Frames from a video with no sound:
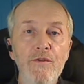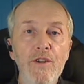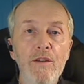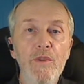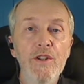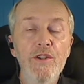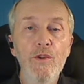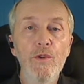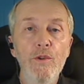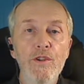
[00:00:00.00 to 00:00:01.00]
5 months
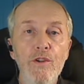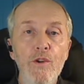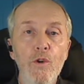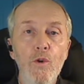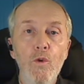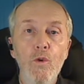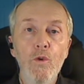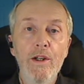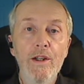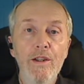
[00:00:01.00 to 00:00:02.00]
old, so
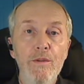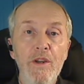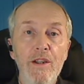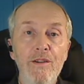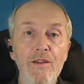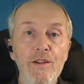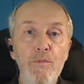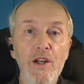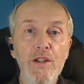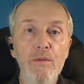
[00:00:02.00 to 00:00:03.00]
I expect it's
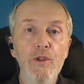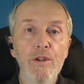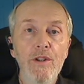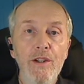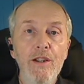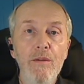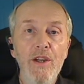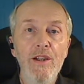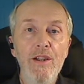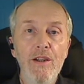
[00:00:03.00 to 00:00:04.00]
possible he
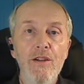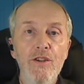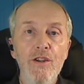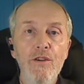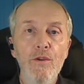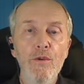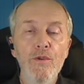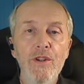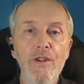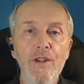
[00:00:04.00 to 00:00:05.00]
may see
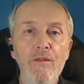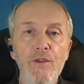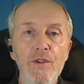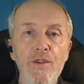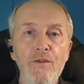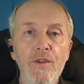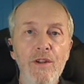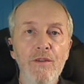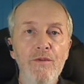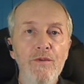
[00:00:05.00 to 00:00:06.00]
those levels of
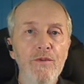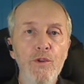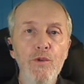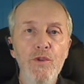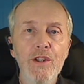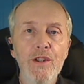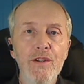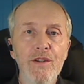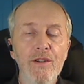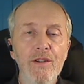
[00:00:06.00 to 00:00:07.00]
new
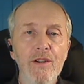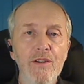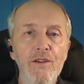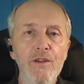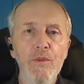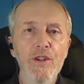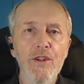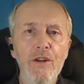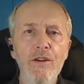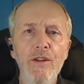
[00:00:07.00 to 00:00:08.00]
seas, and it's going to be a
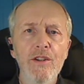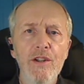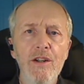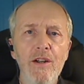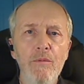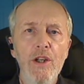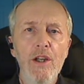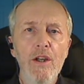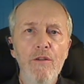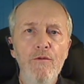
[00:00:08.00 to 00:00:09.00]
startling time
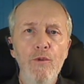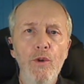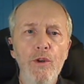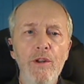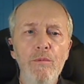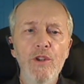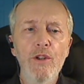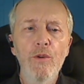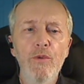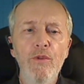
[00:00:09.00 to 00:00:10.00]
for him to
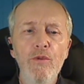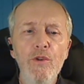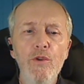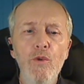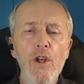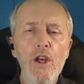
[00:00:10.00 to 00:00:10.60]
go through.